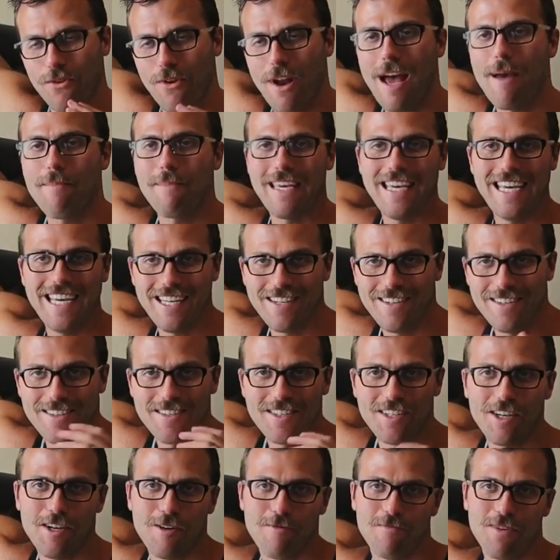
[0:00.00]
I'm eating
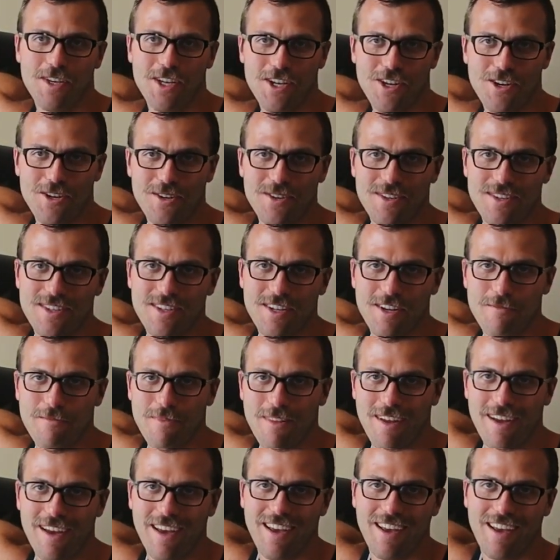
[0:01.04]
some, you know, some
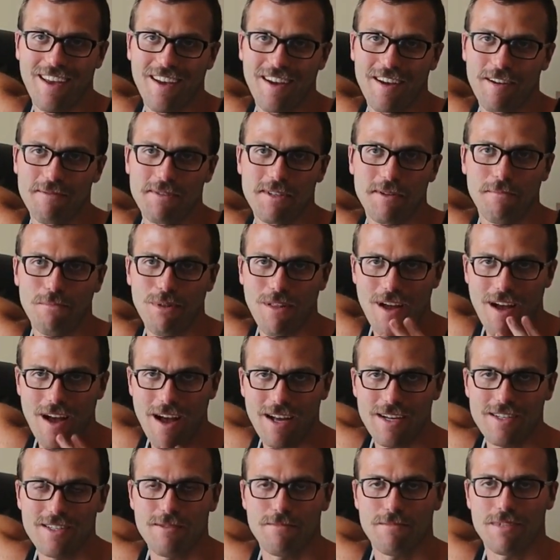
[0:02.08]
like some
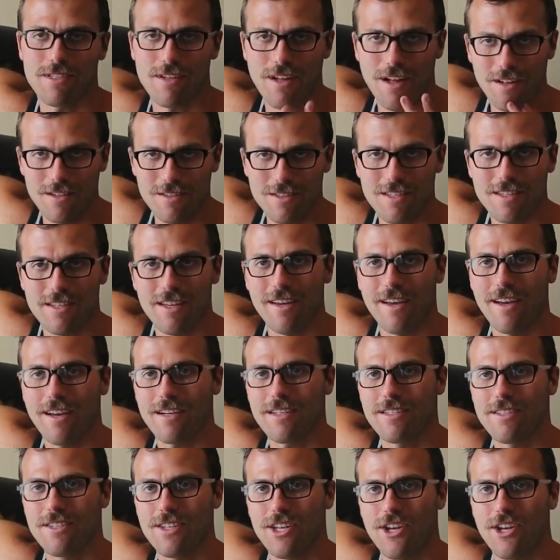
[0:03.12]
blocks, some salt sticks.